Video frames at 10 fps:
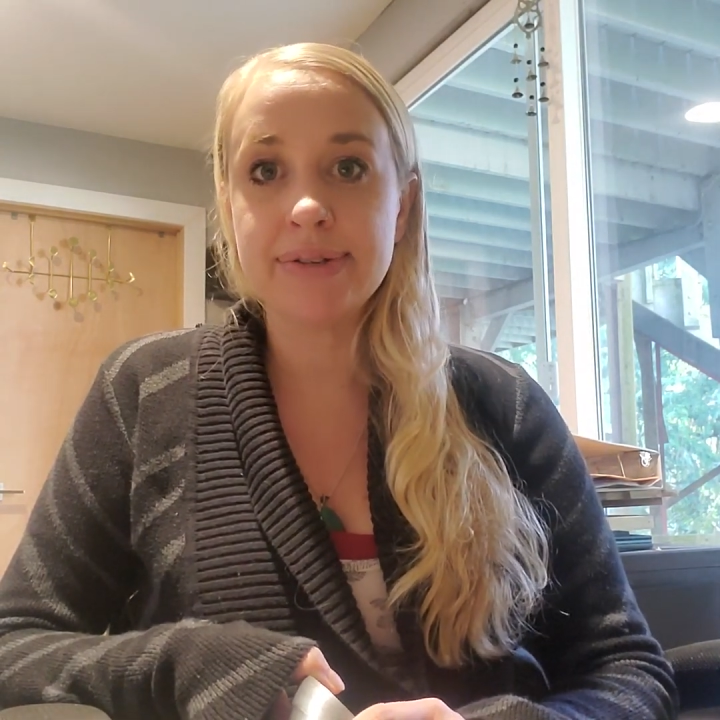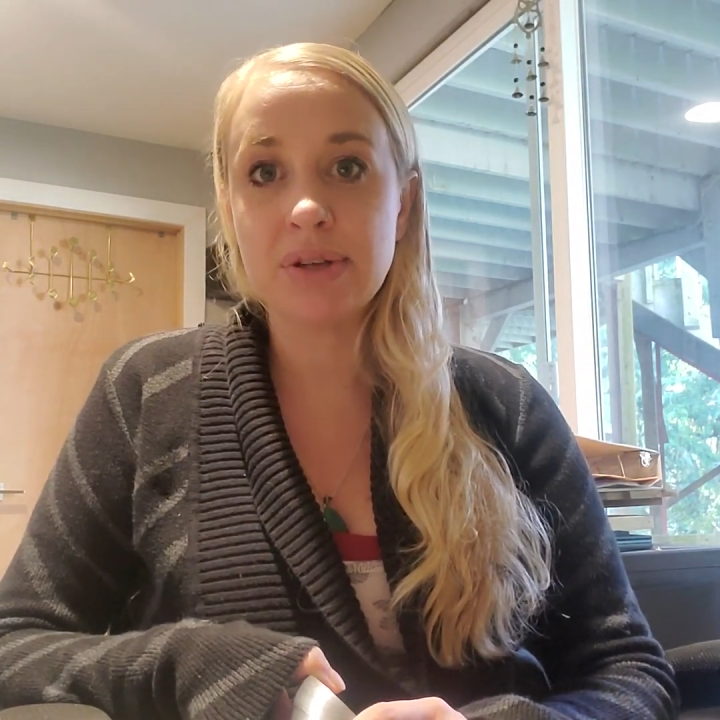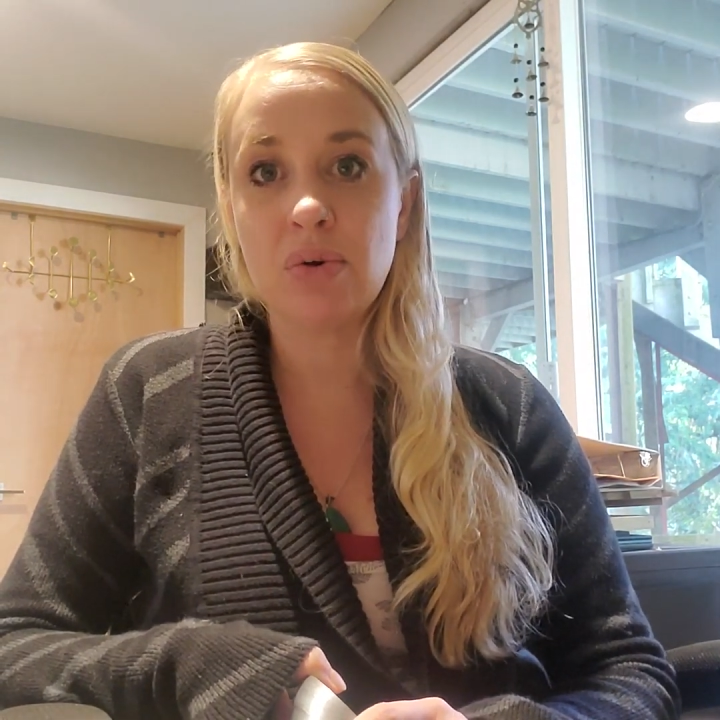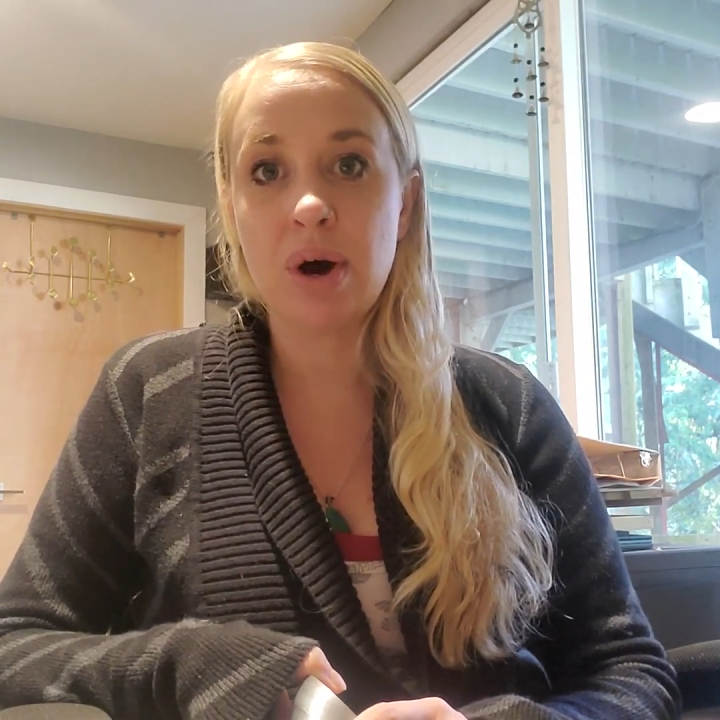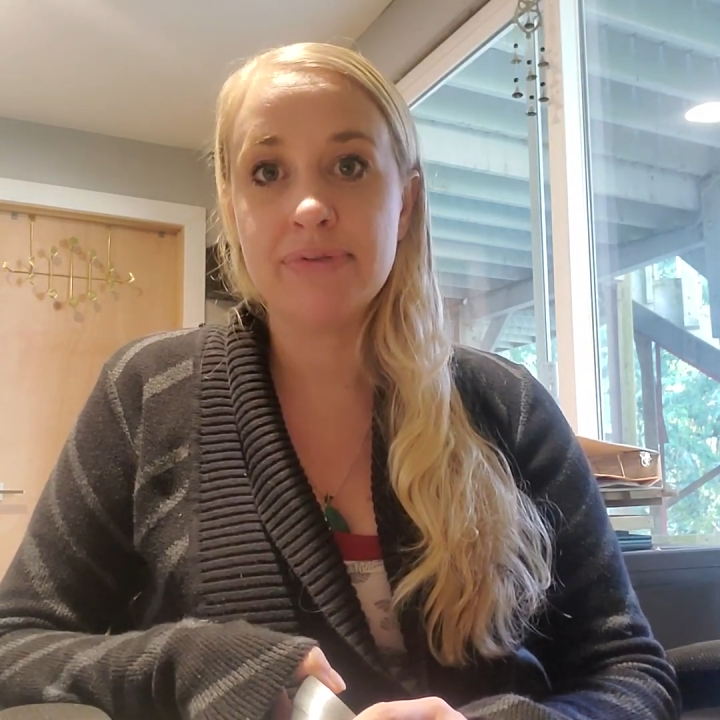
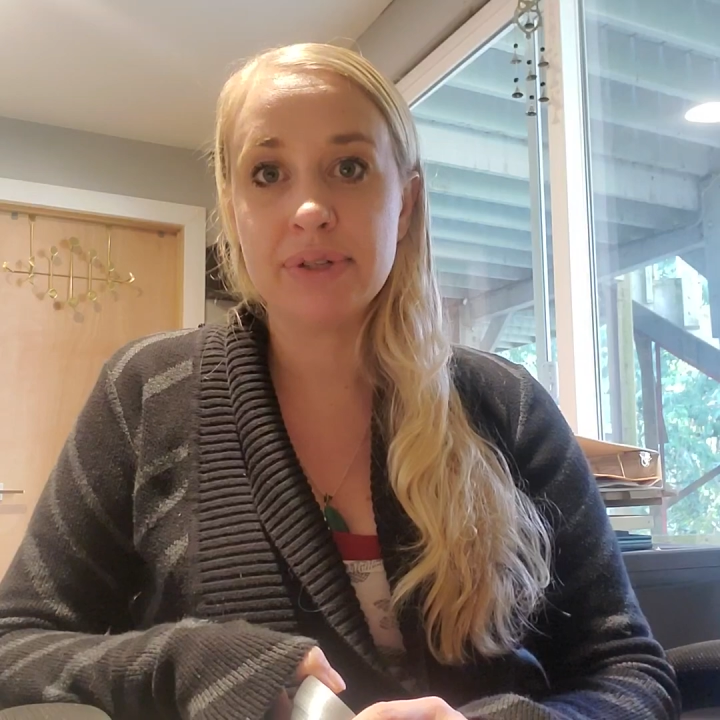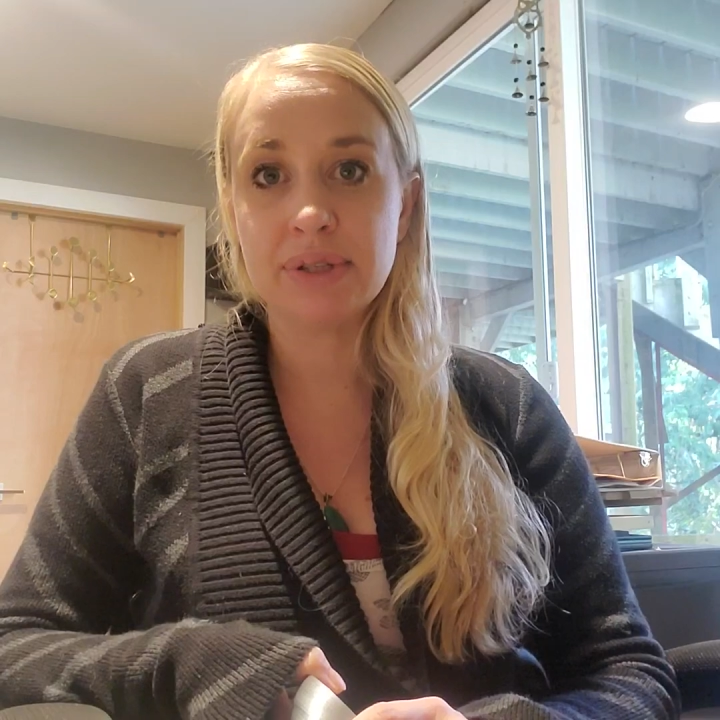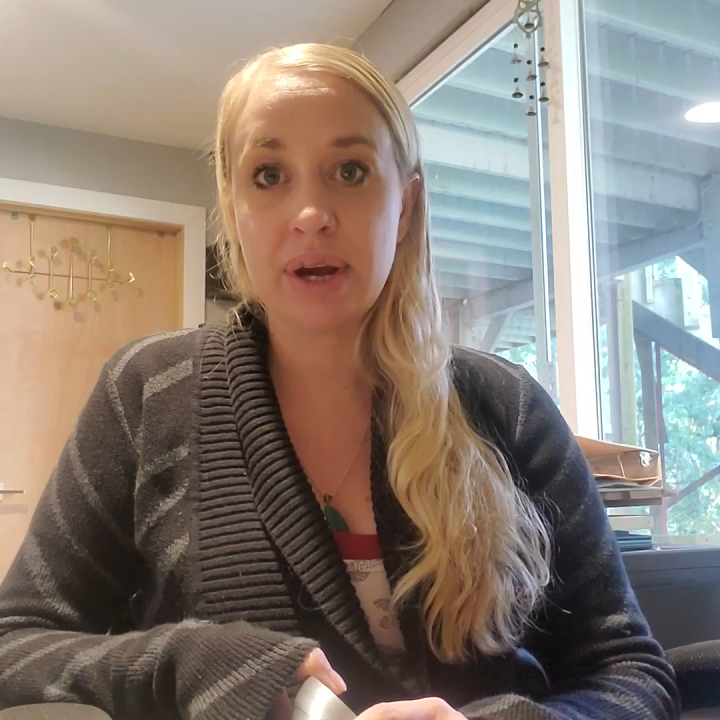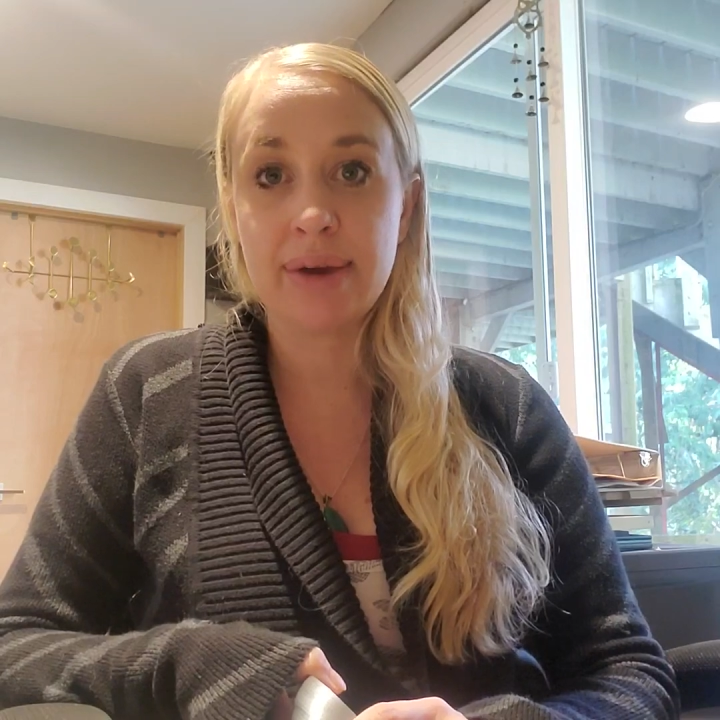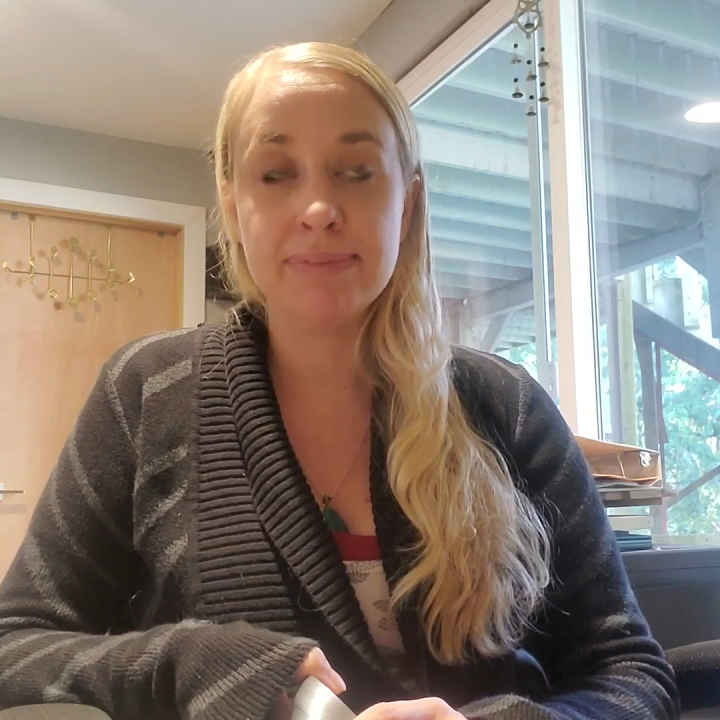So
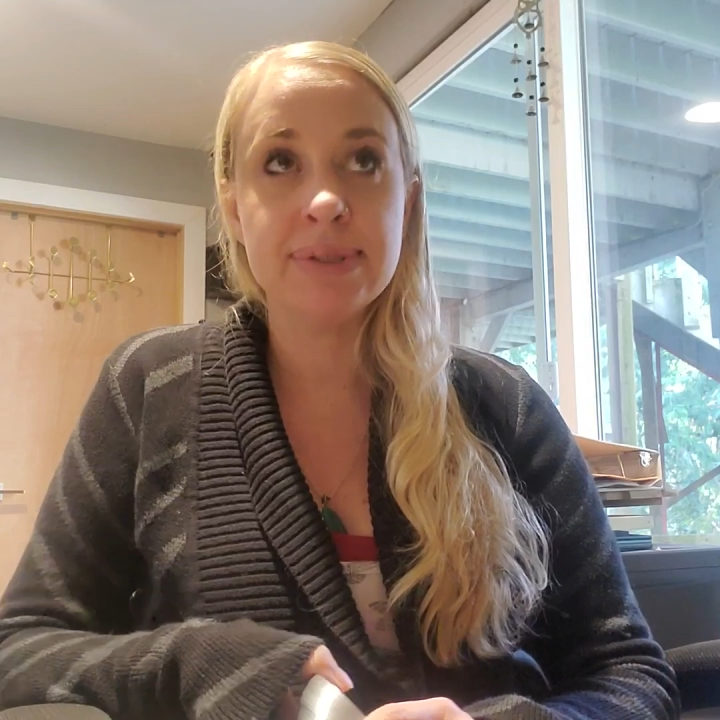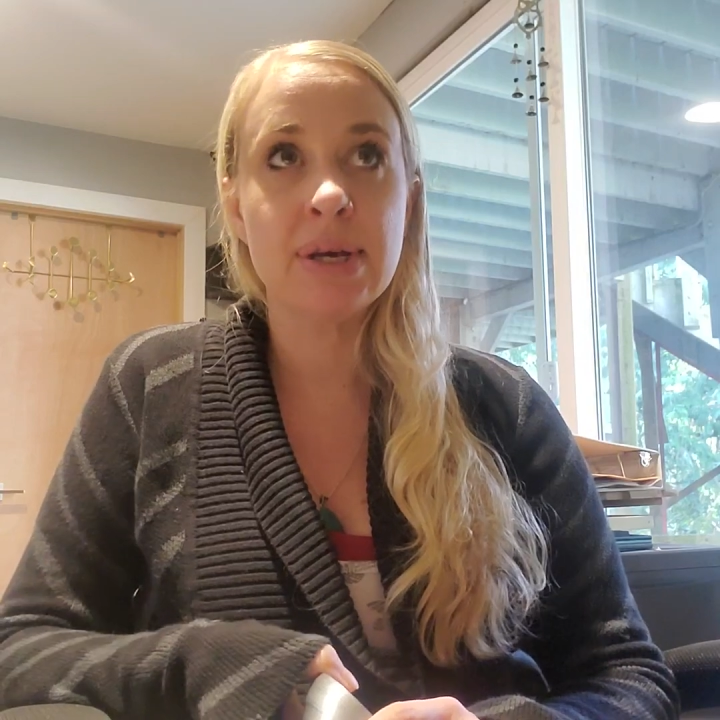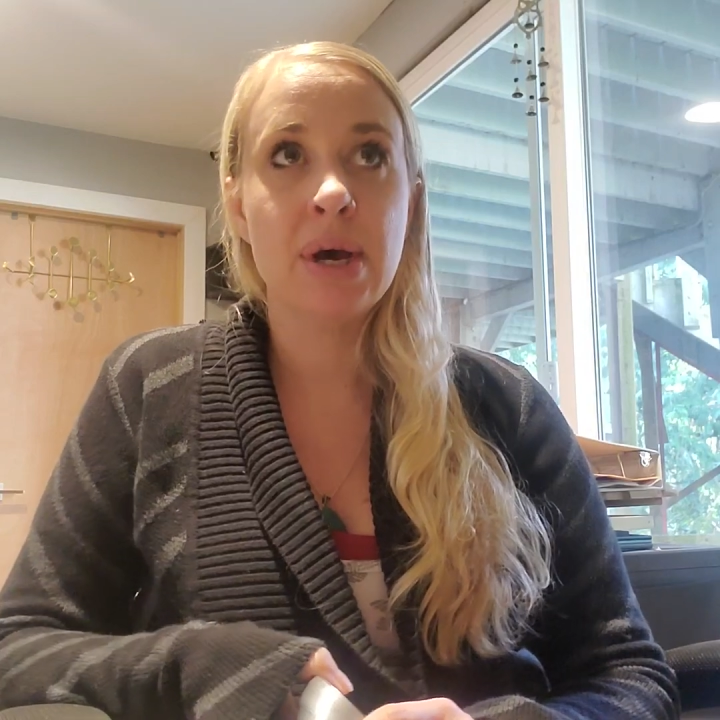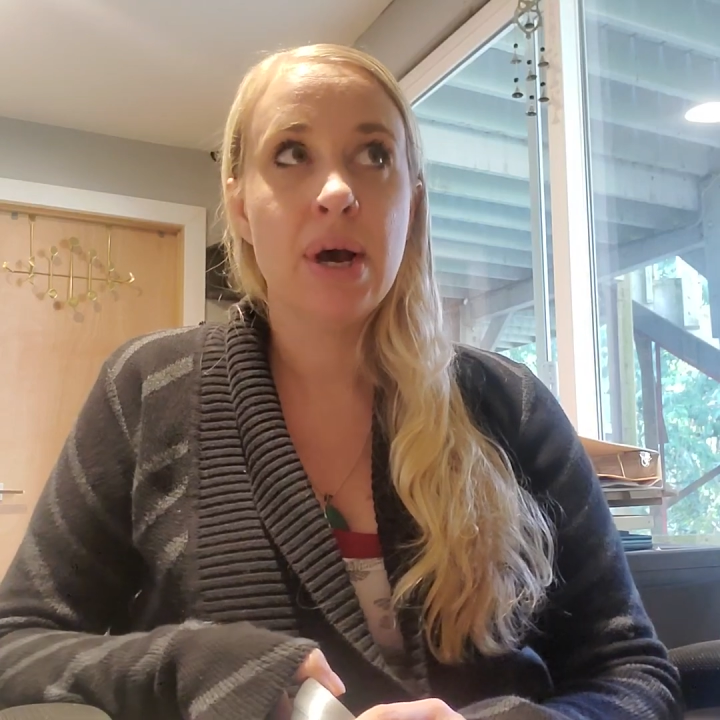oftentimes